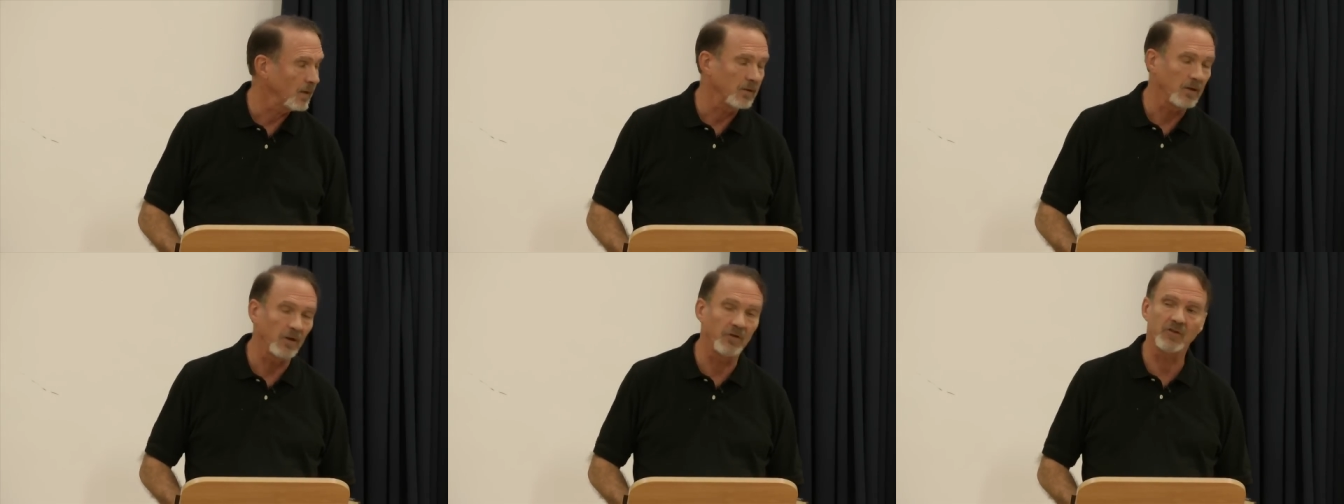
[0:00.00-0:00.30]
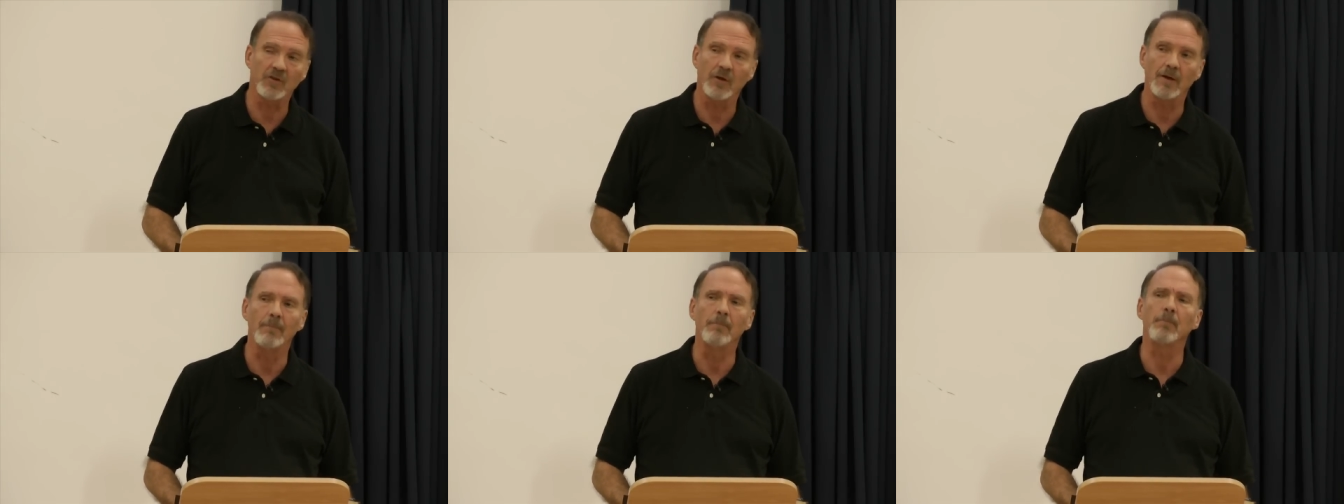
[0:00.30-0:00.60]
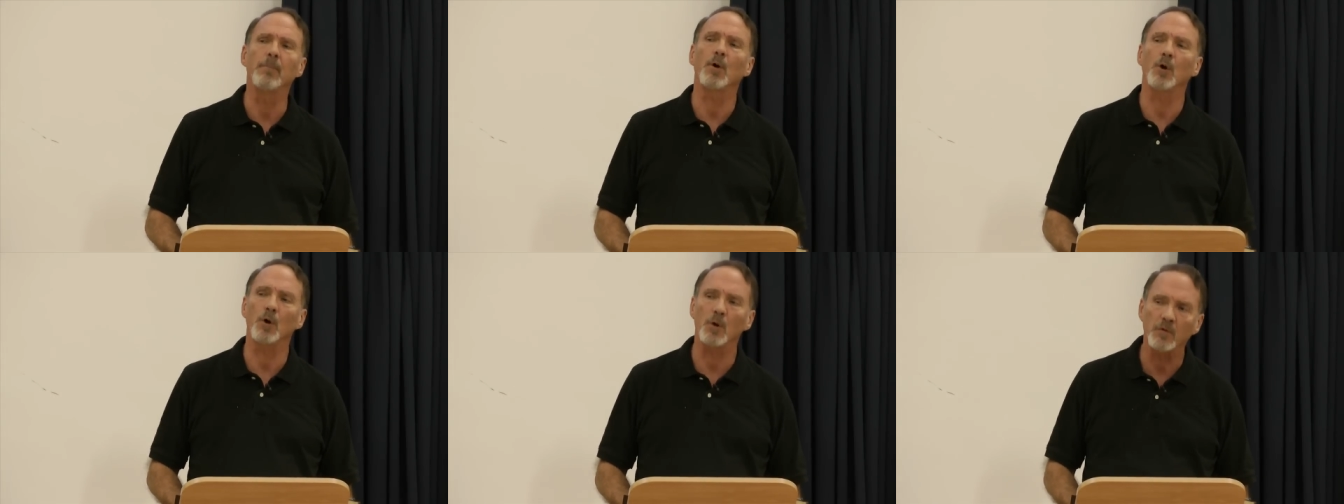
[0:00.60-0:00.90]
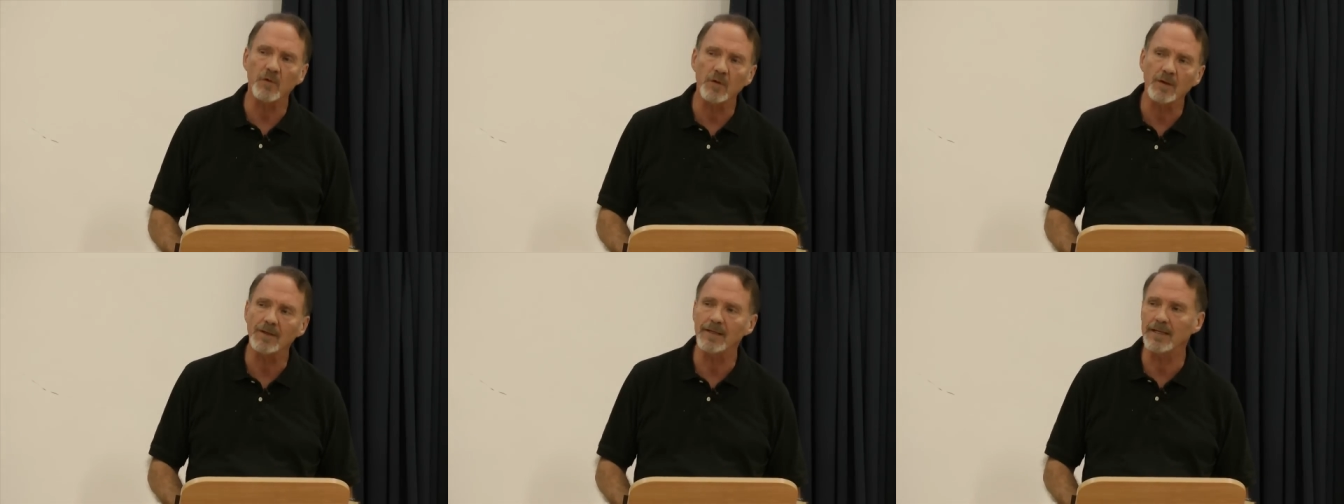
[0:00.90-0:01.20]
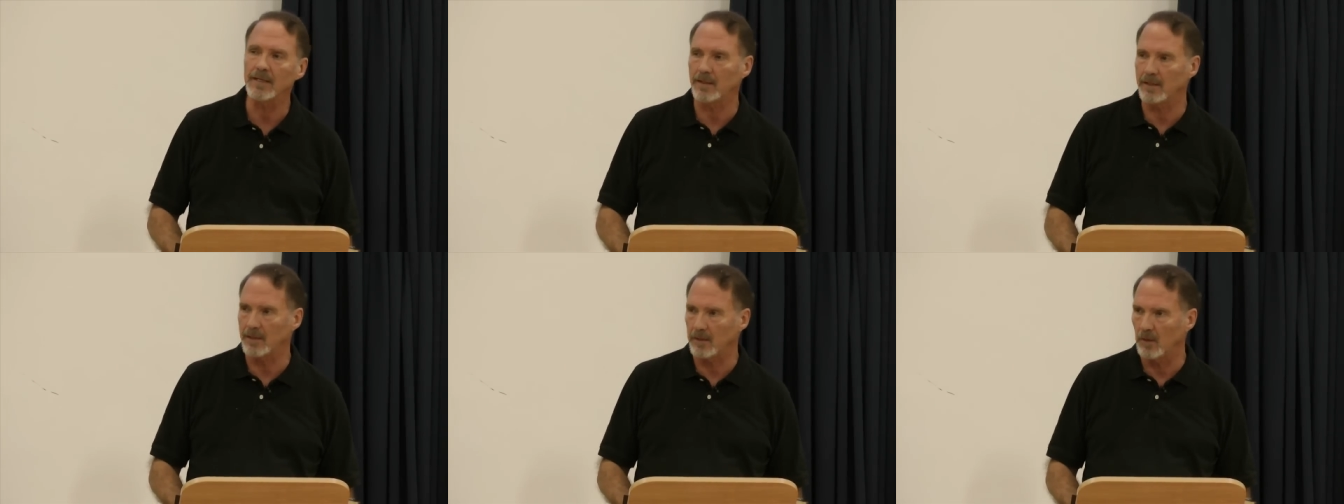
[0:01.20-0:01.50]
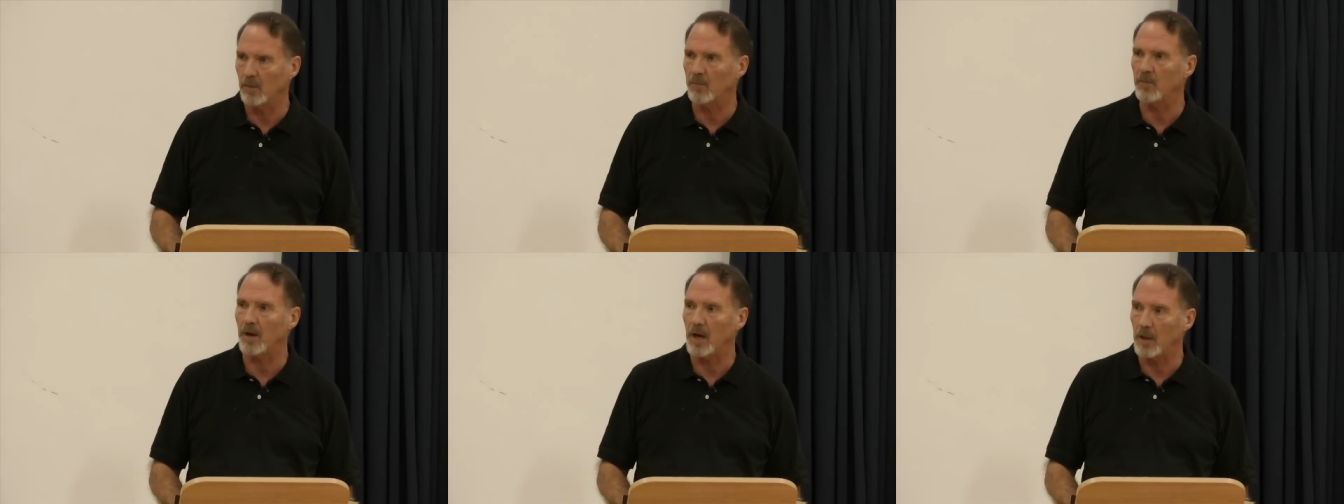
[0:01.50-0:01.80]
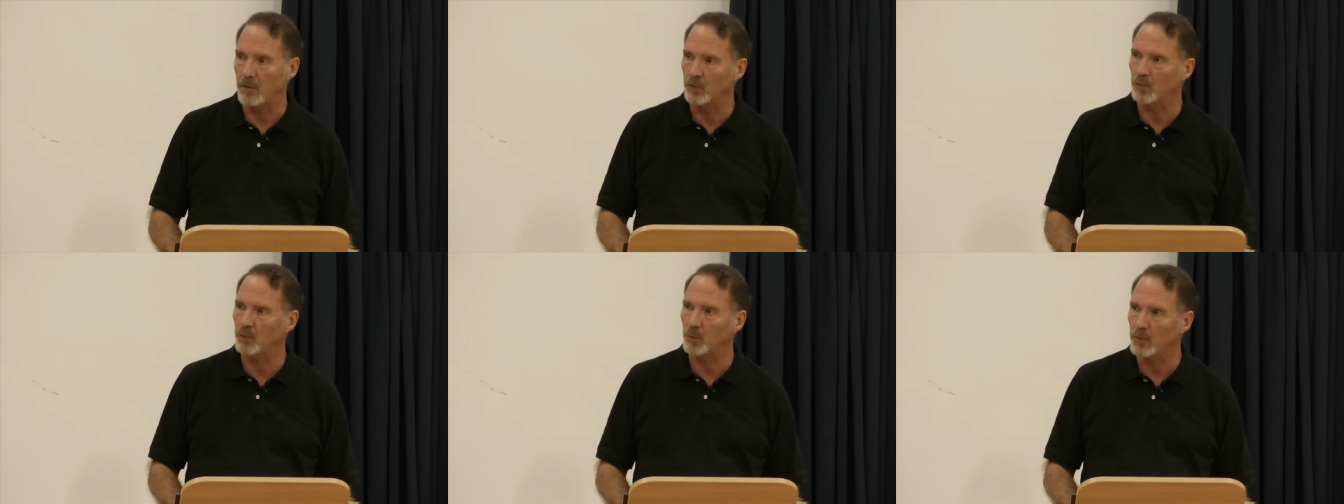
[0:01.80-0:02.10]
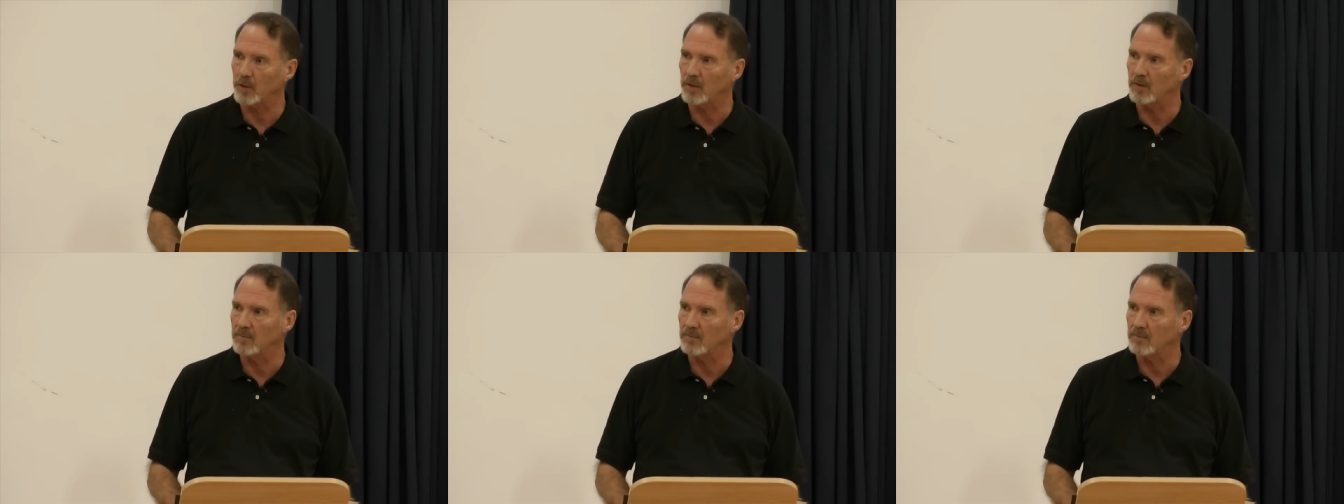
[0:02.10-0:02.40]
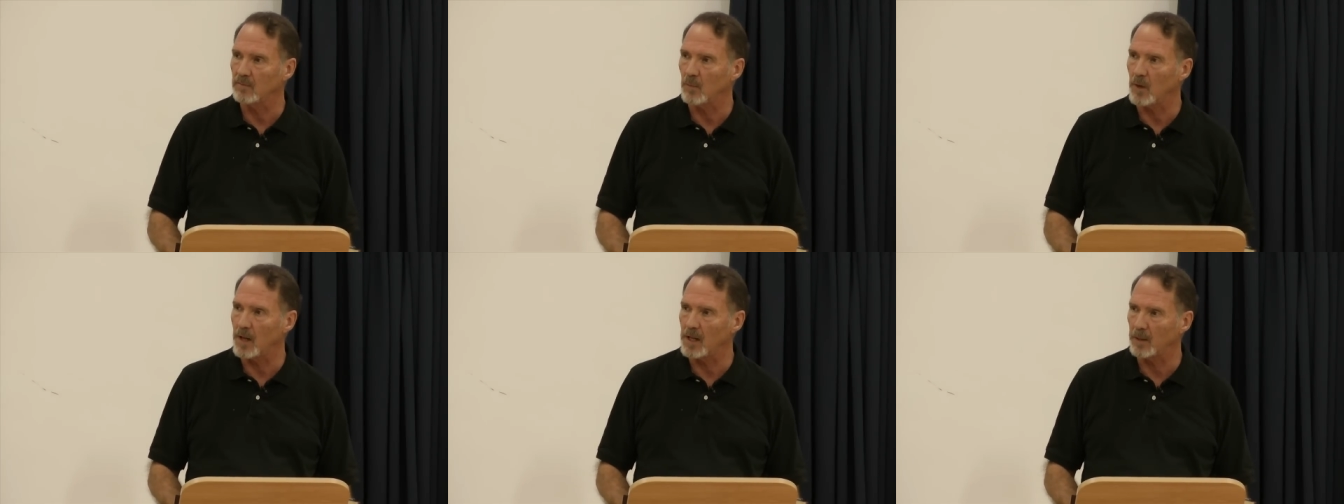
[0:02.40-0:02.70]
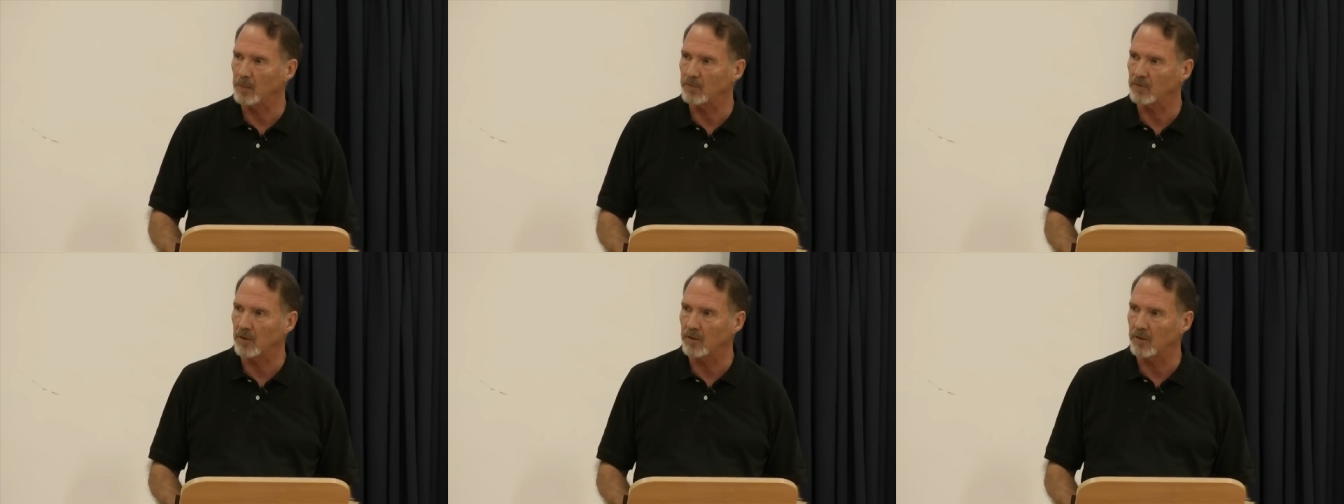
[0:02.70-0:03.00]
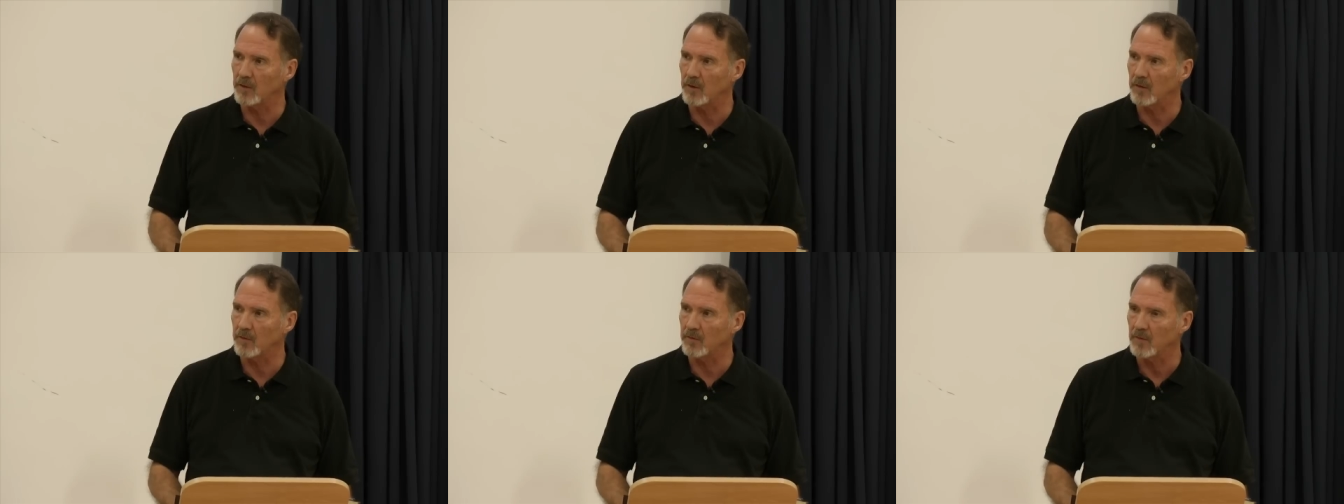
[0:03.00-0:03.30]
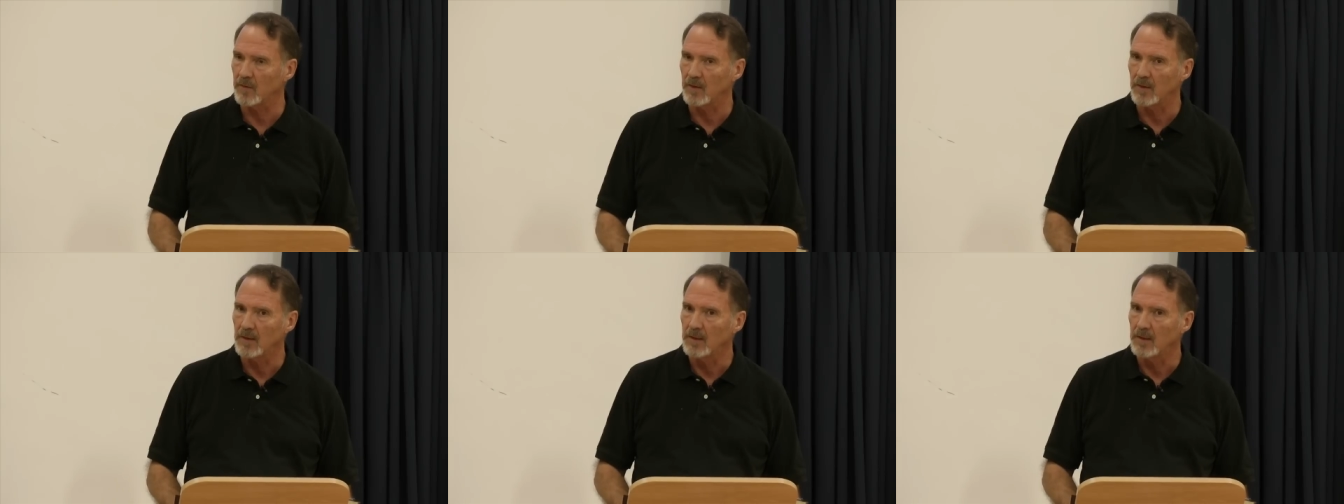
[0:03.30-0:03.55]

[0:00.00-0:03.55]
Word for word: The Son perfectly did the Father's will while he was on earth,